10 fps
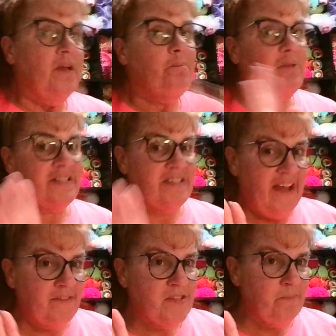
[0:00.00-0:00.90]
Plus I
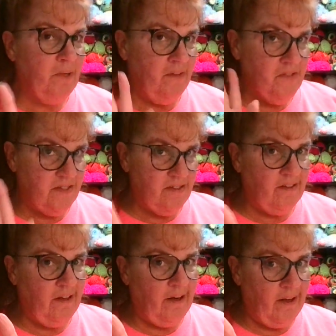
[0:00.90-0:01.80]
have some gifts
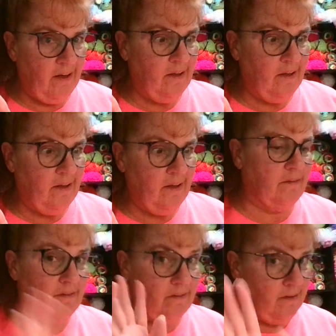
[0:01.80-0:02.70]
that I got to get
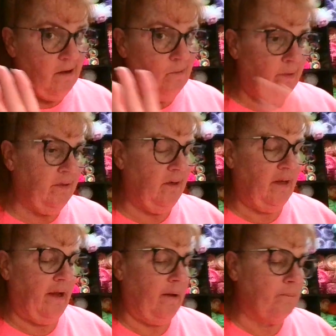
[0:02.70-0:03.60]
going.
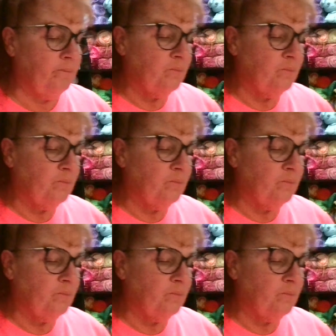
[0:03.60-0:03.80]
Yeah.